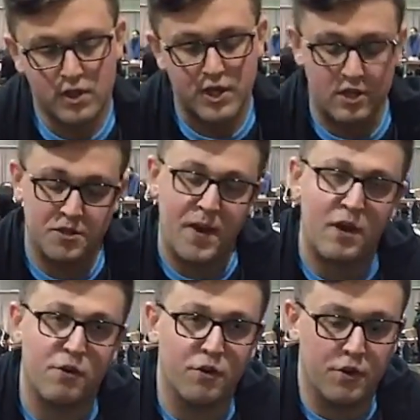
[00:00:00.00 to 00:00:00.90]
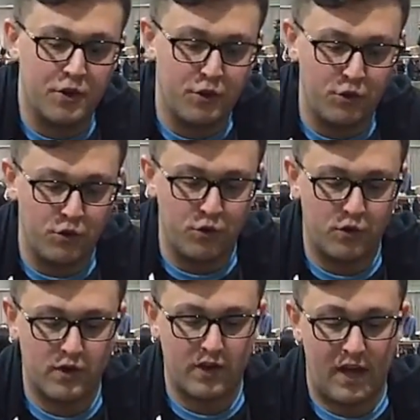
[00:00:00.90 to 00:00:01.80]
Shout out to Matt Crowley, who
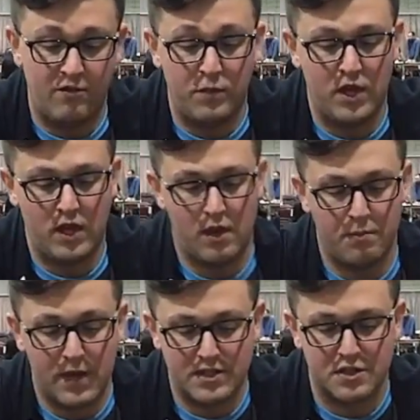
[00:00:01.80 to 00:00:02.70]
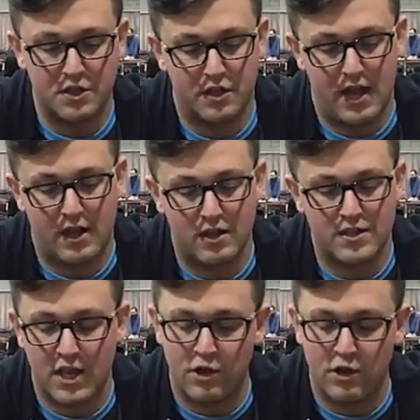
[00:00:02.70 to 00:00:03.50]
gave me basically the deck list.